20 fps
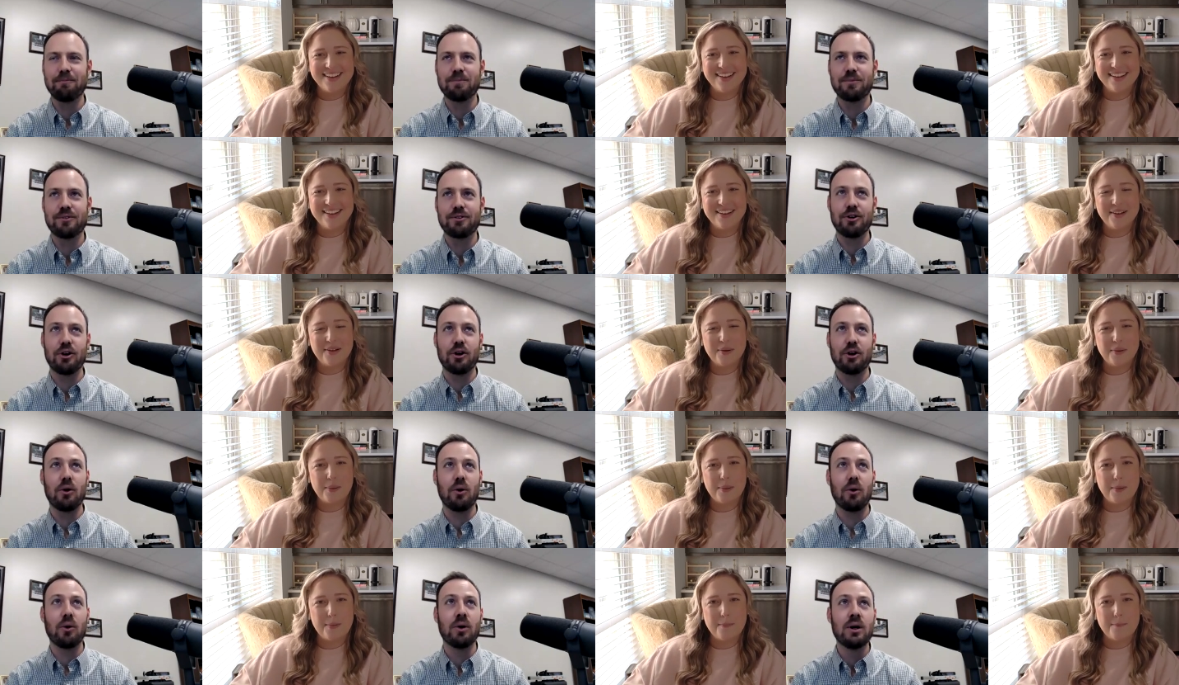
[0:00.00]

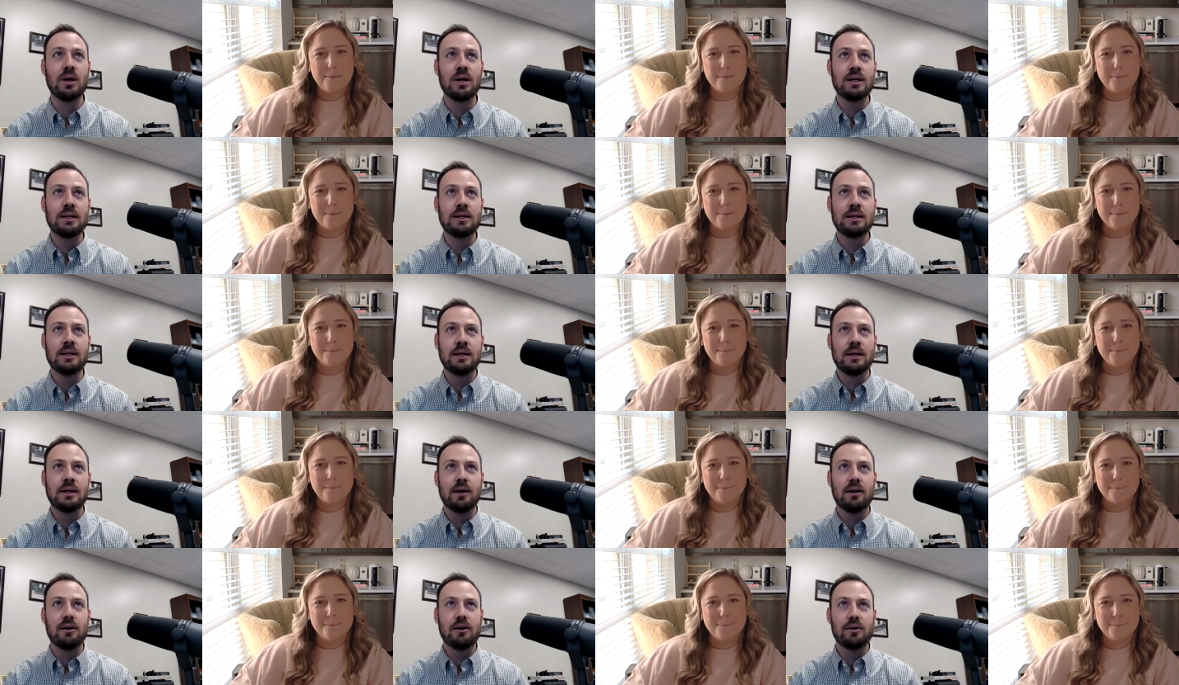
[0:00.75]
Speaker 1: So
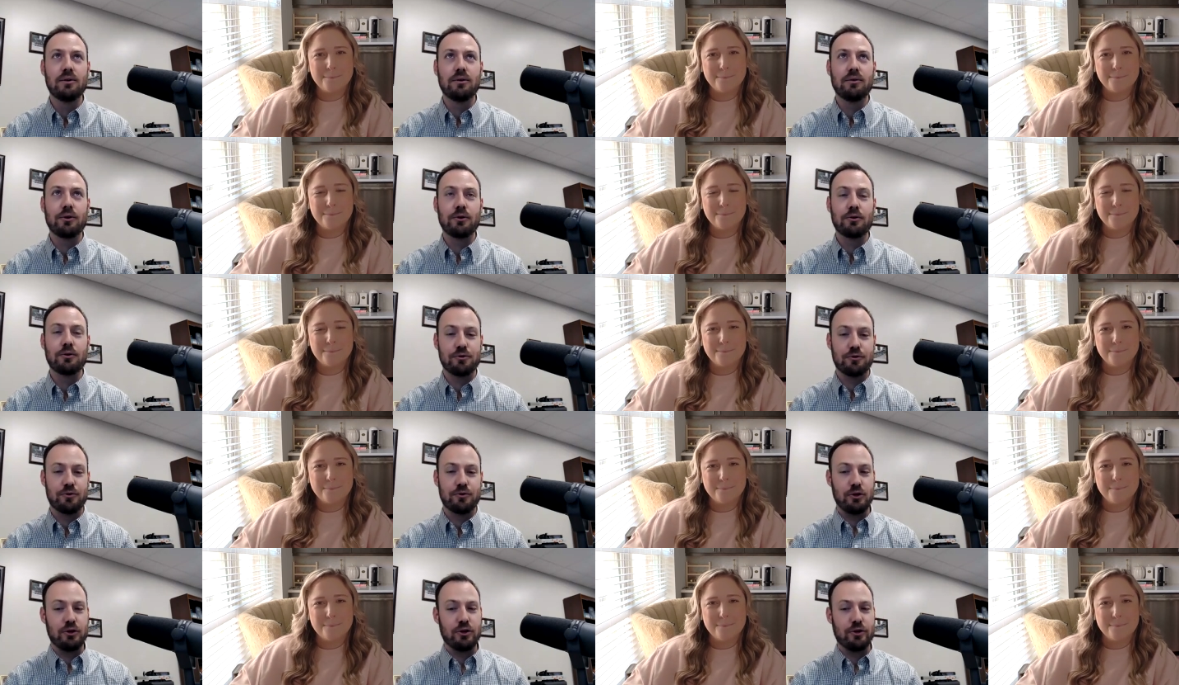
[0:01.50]
there's a
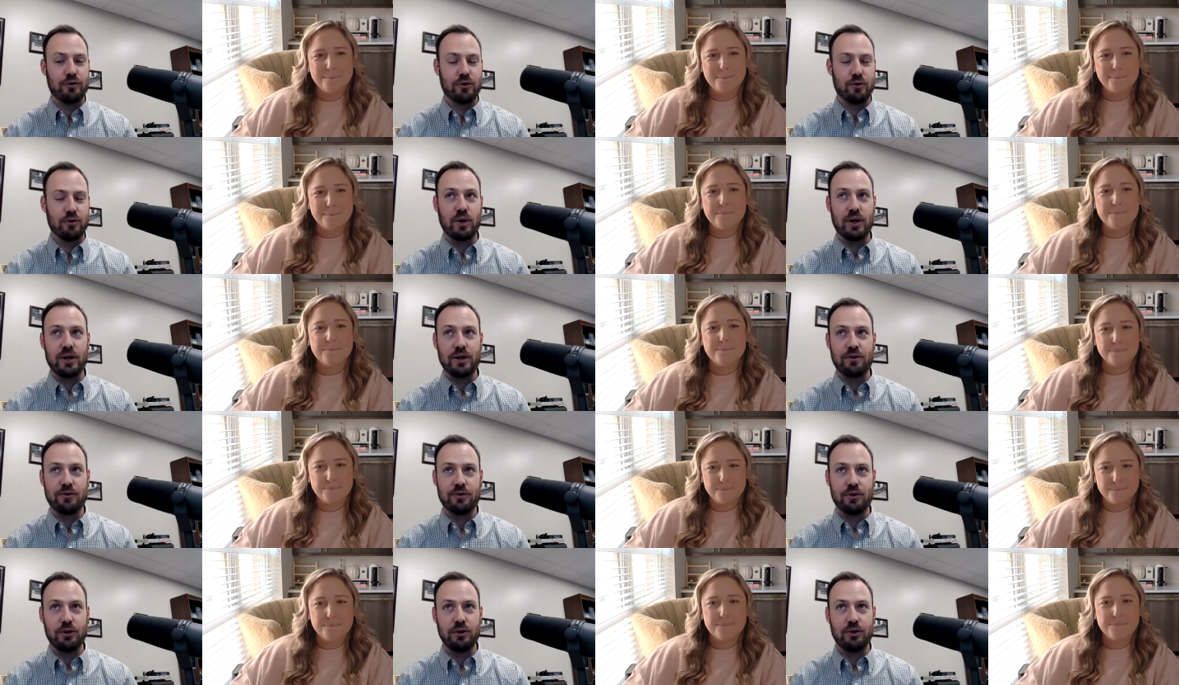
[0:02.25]
few different ways
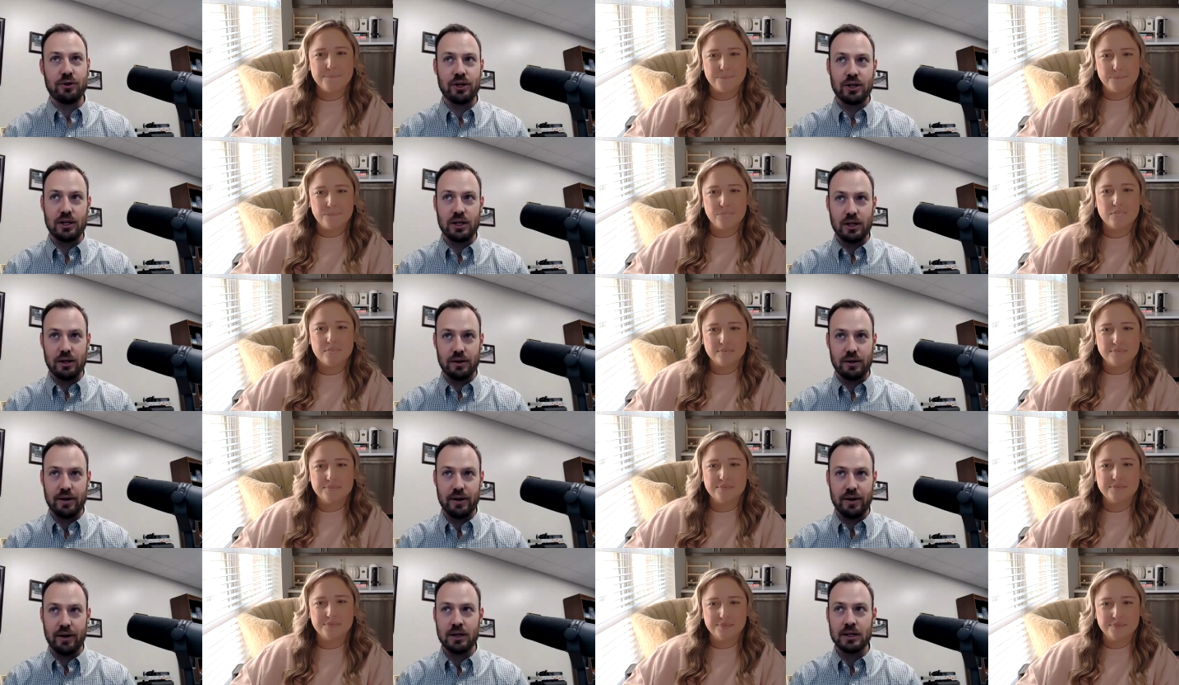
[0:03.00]
that you can get
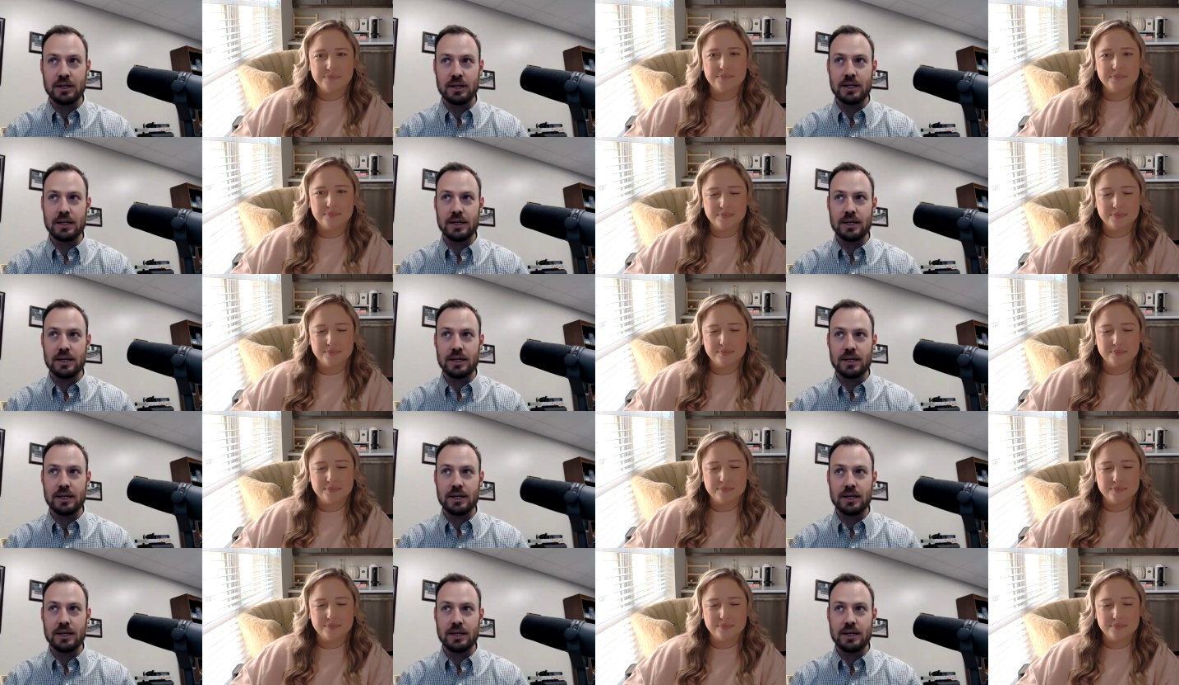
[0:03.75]
that.